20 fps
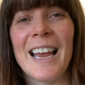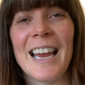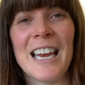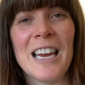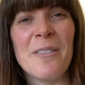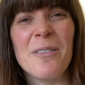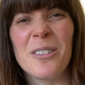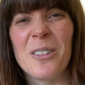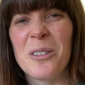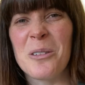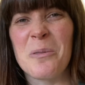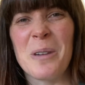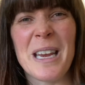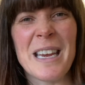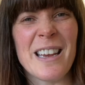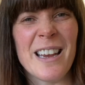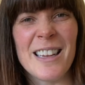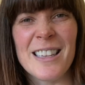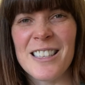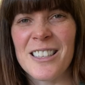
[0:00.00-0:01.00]
Even on the
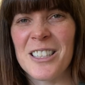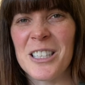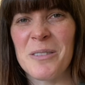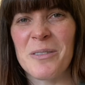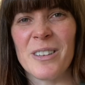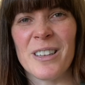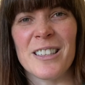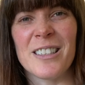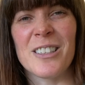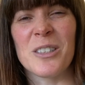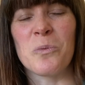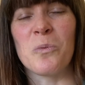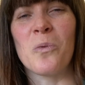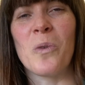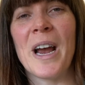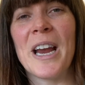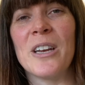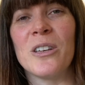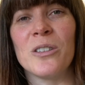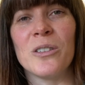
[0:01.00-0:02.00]
weekends, I just feel it's just
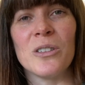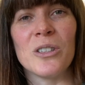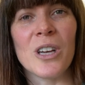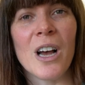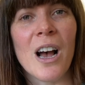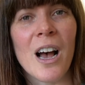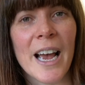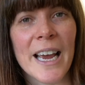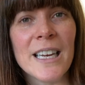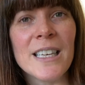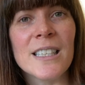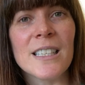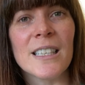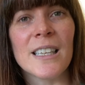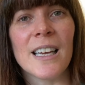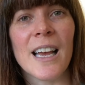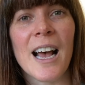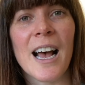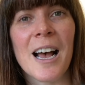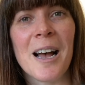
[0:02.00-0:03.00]
way too tight
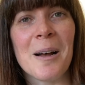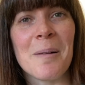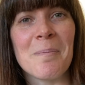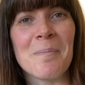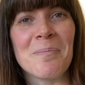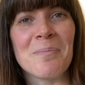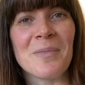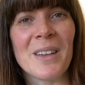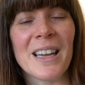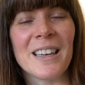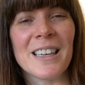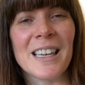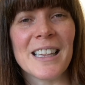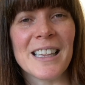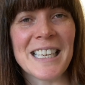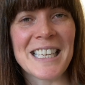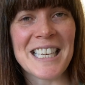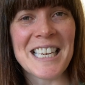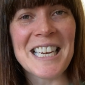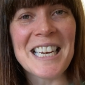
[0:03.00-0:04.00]
and
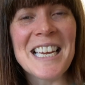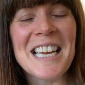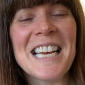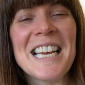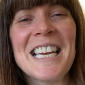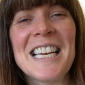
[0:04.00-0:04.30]
clingy.